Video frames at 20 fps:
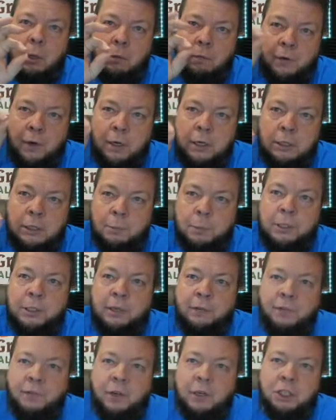very
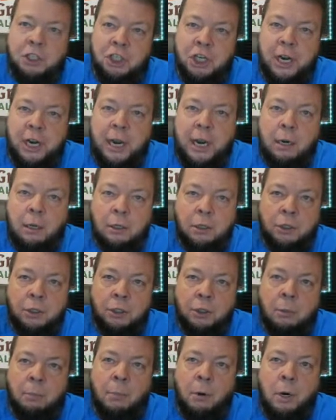specific channels
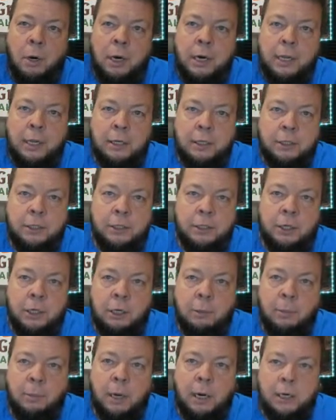or meridians in
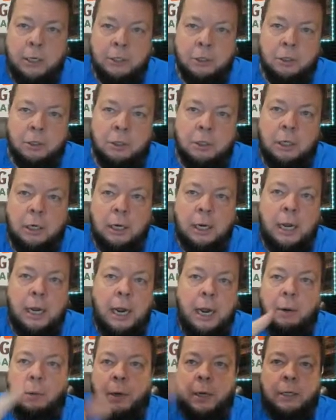your body. So there's little
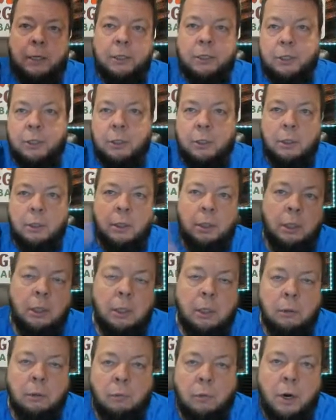highways
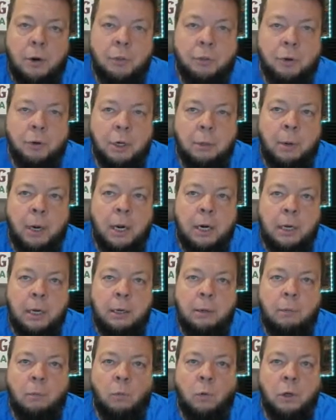running through your
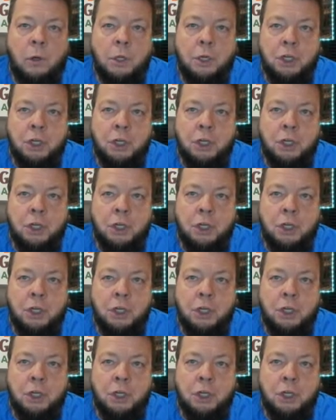body where the